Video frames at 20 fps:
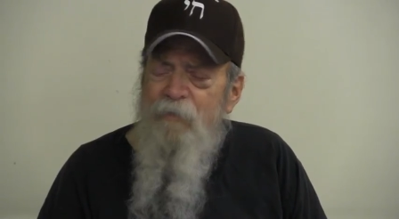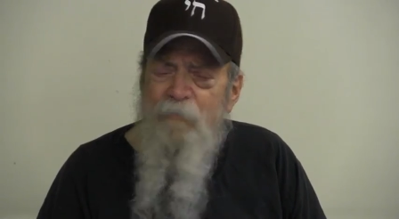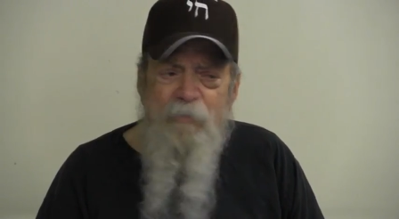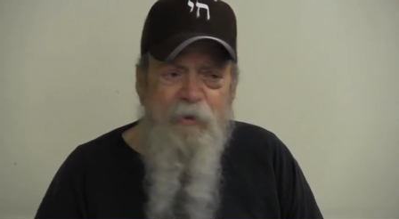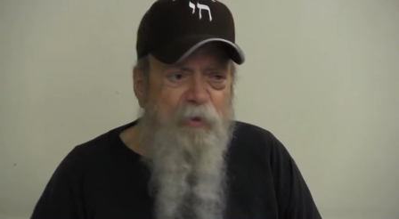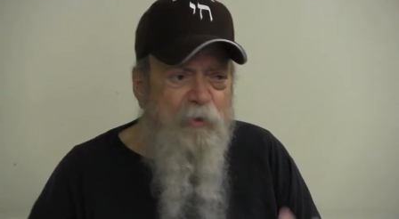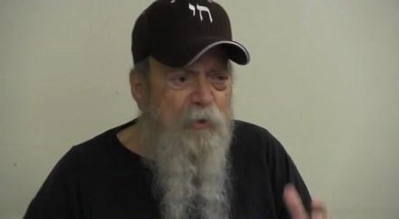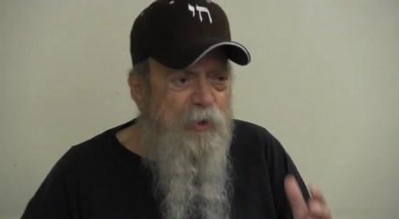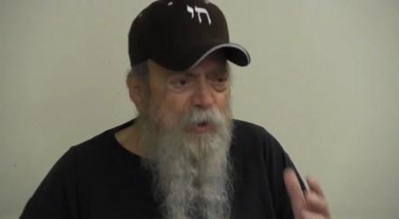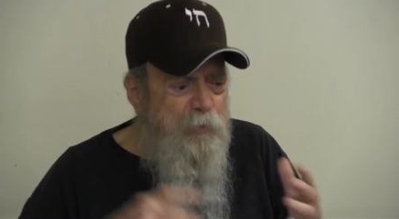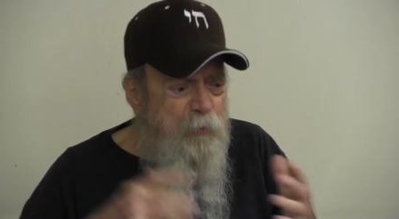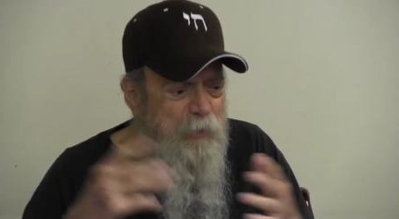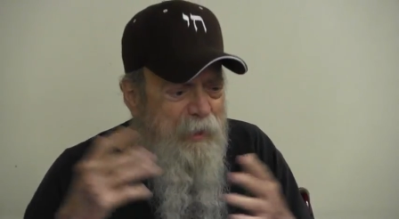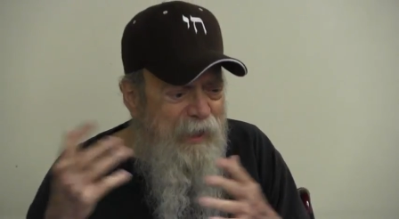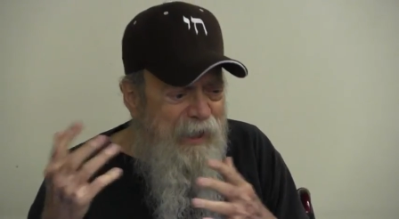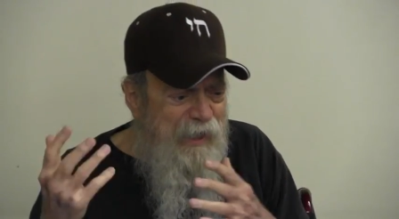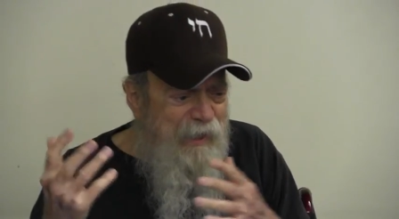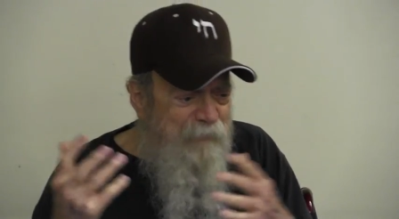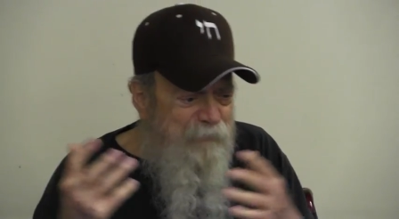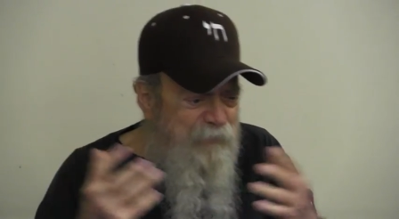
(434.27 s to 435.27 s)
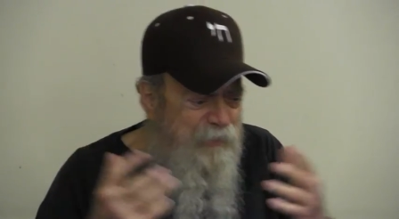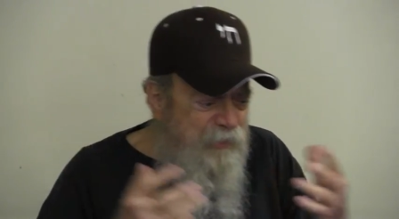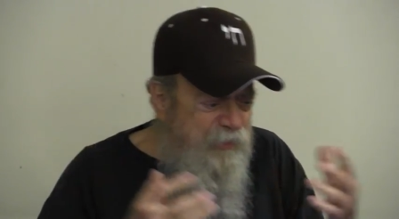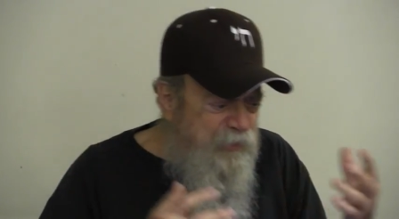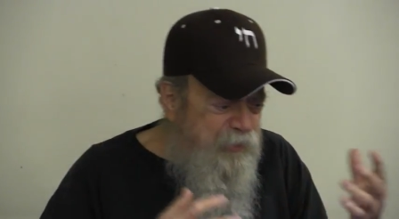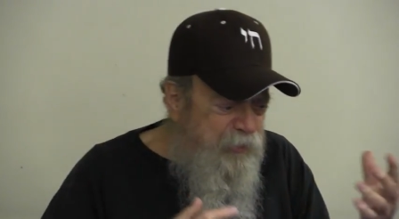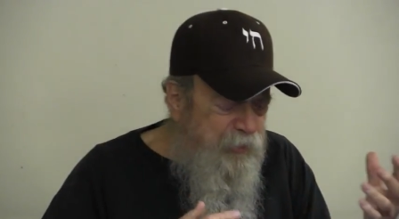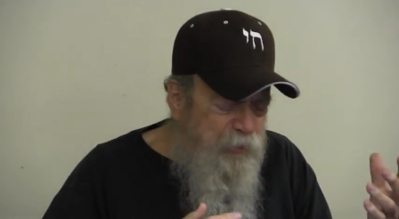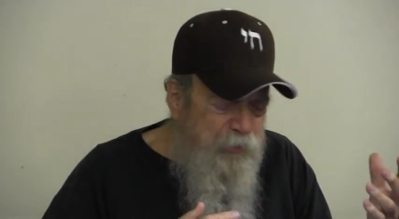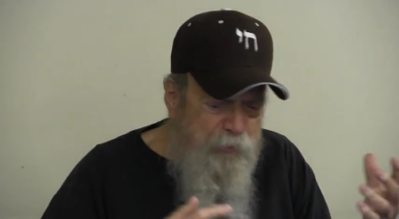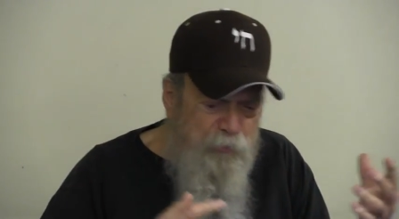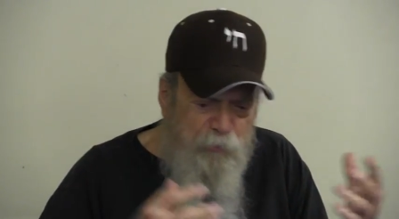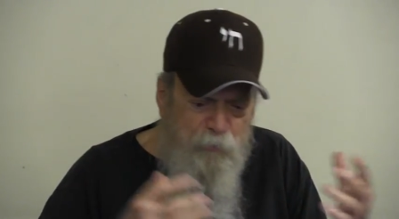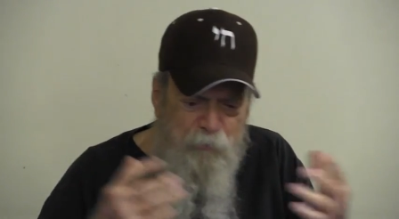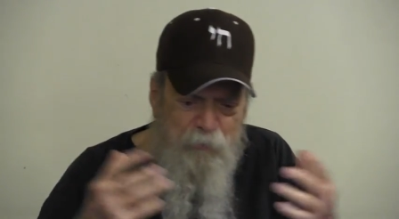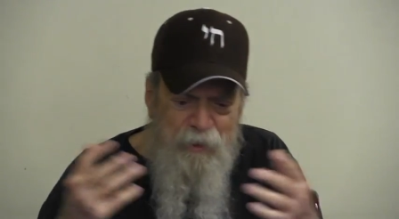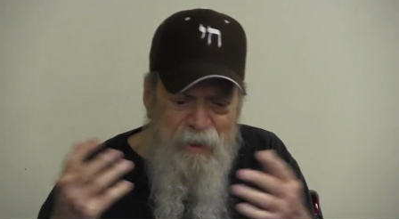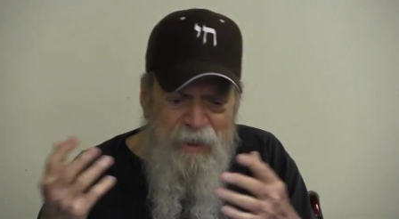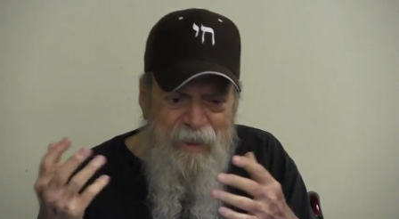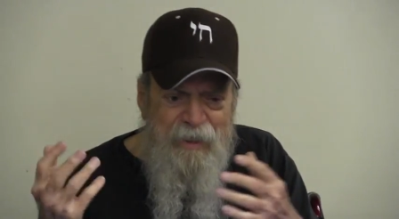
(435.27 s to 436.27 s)
Because we have these
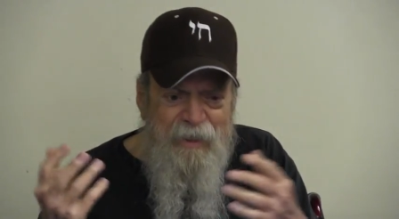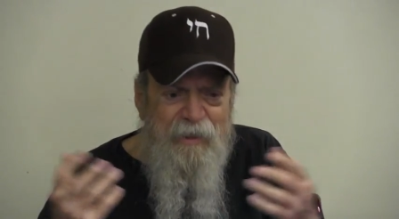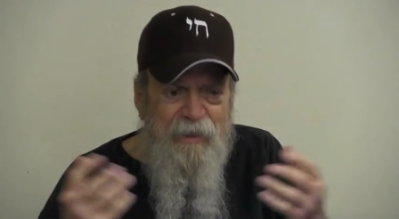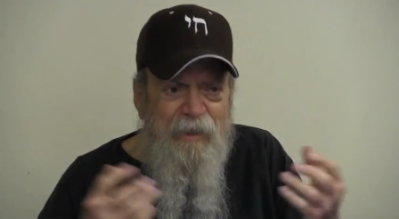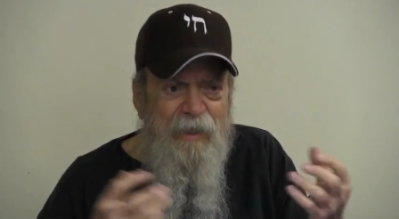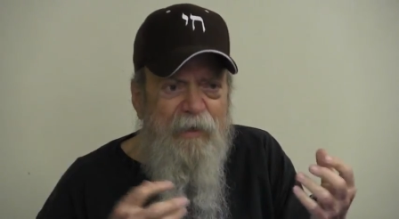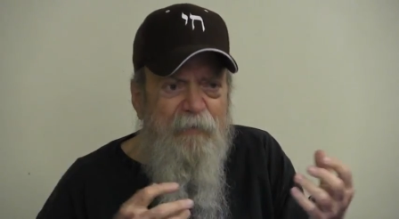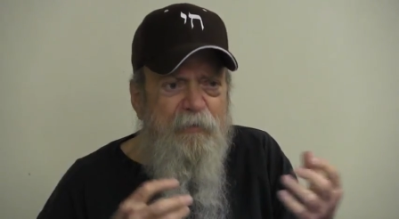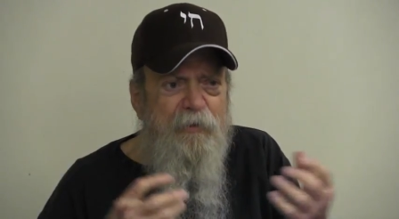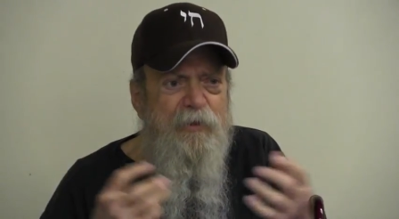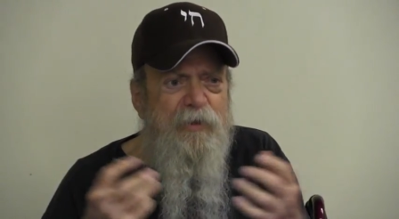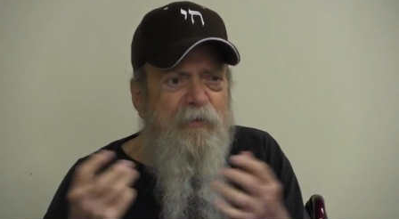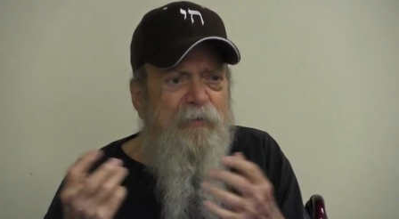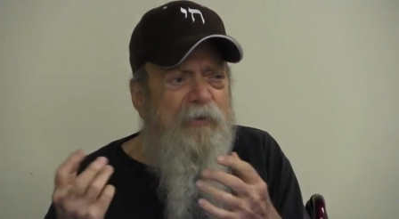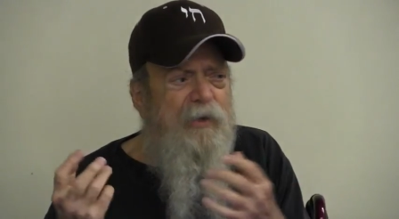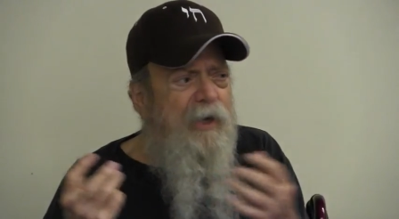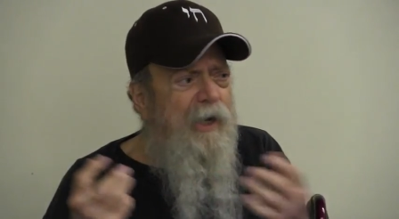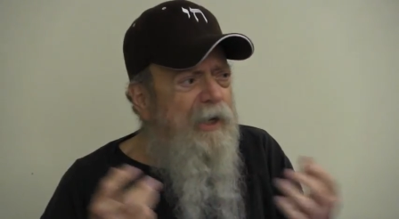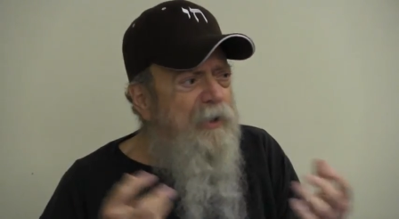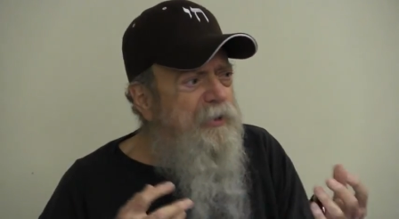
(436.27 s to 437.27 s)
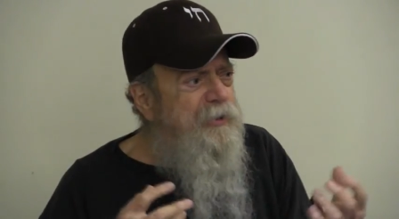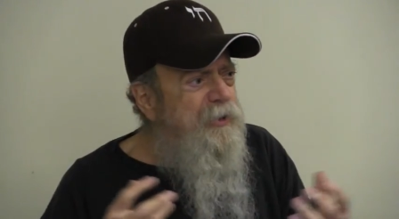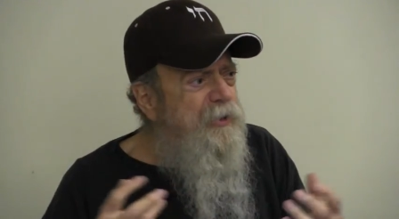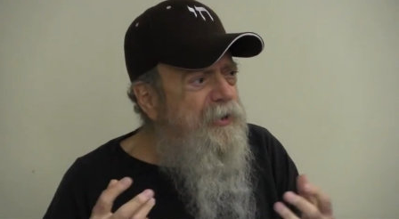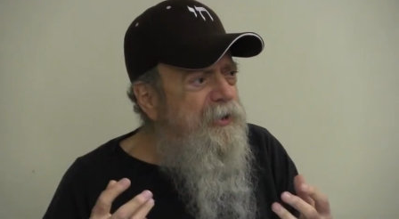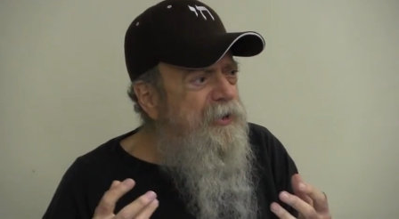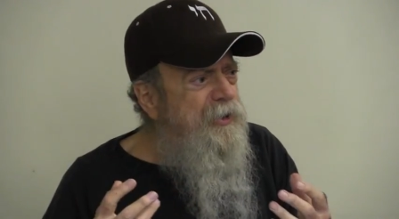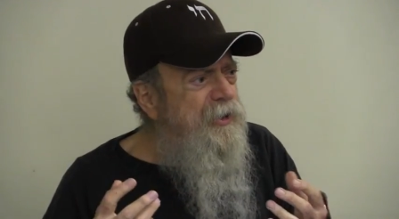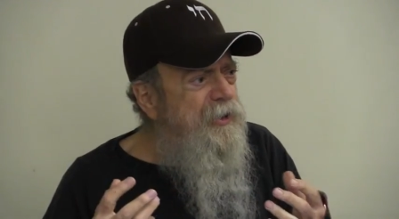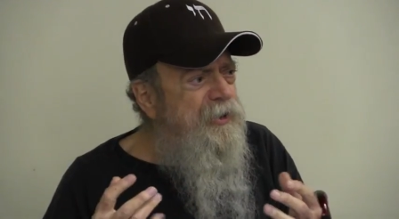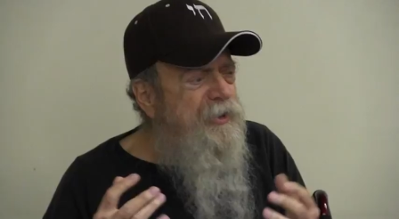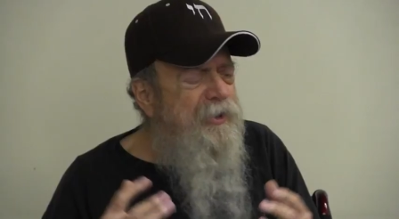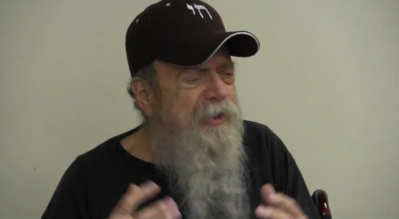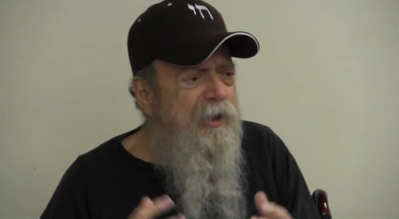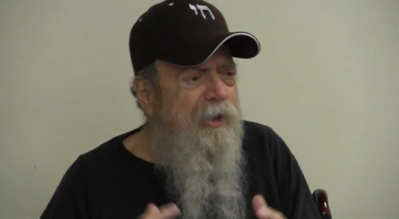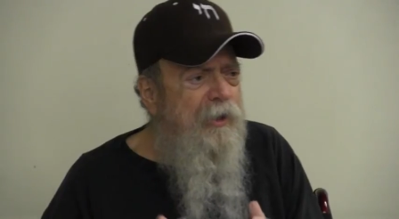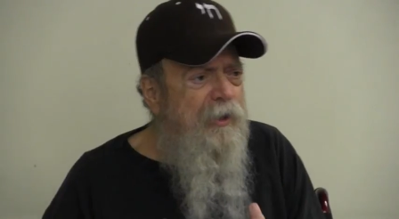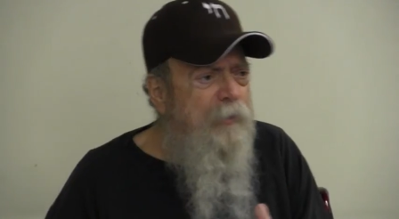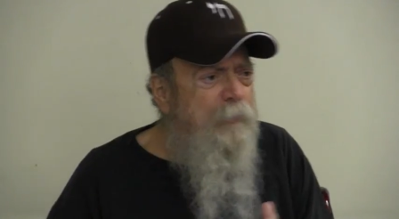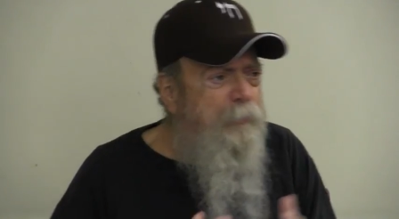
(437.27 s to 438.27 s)
two levels of consciousness
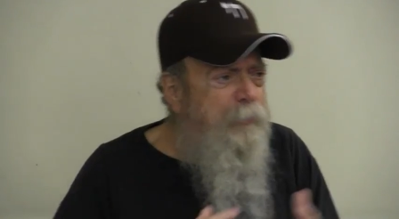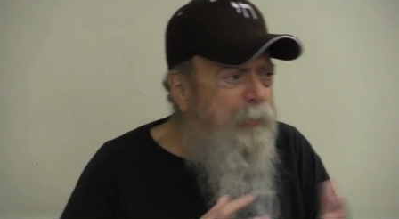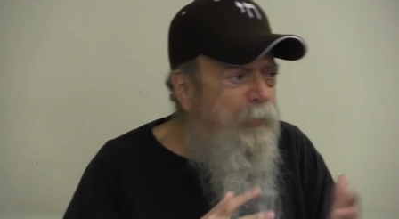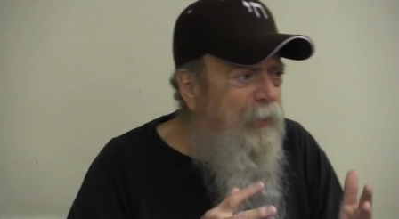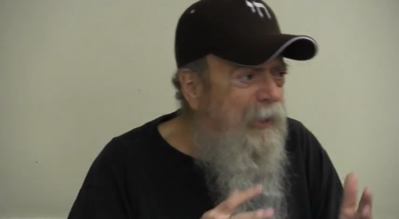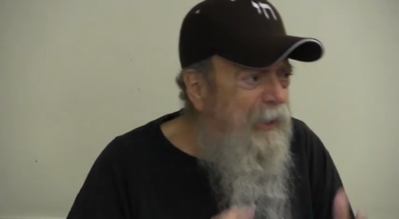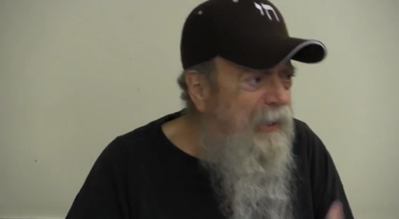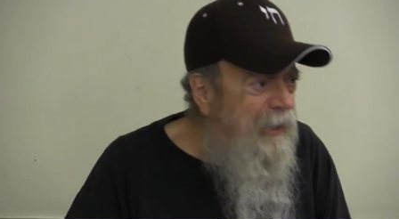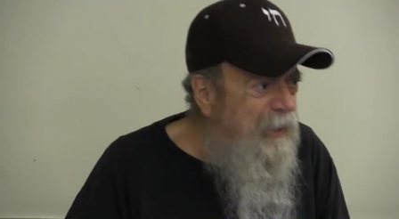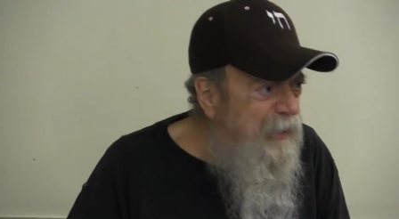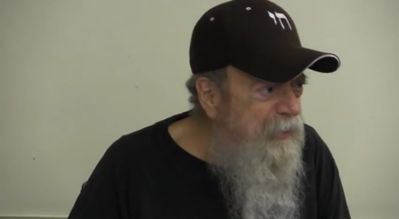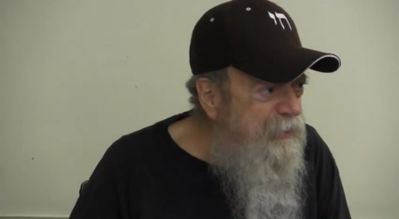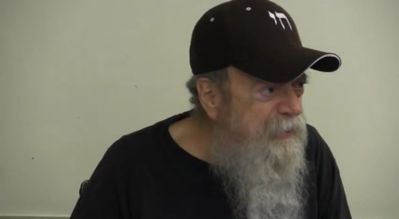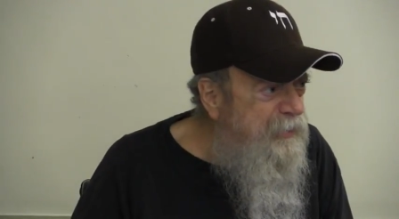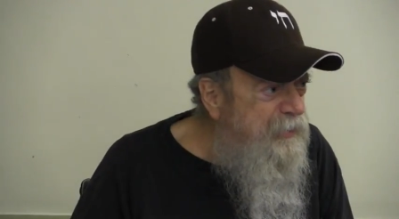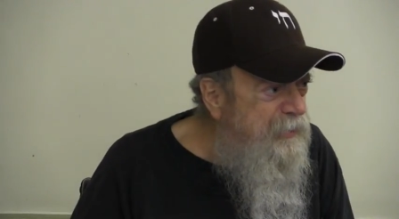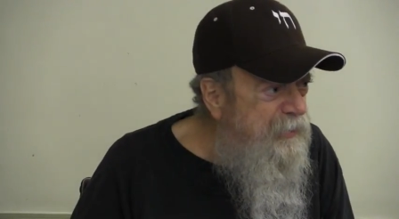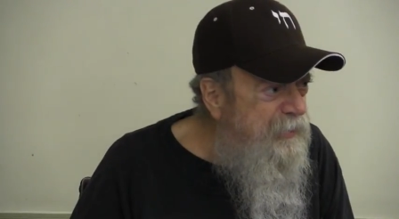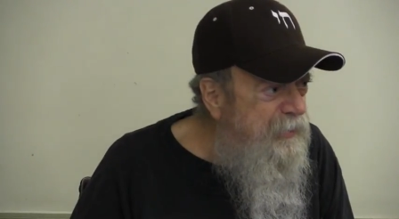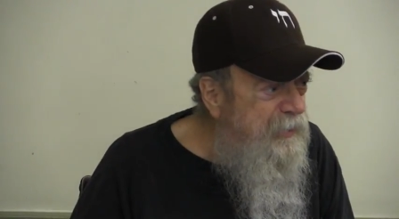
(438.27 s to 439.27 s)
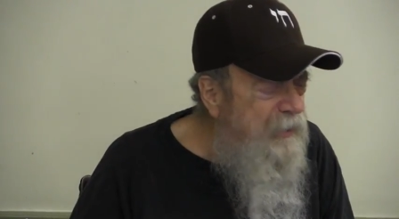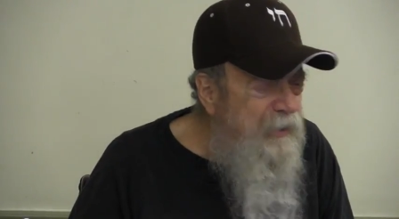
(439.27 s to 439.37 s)
pulling us.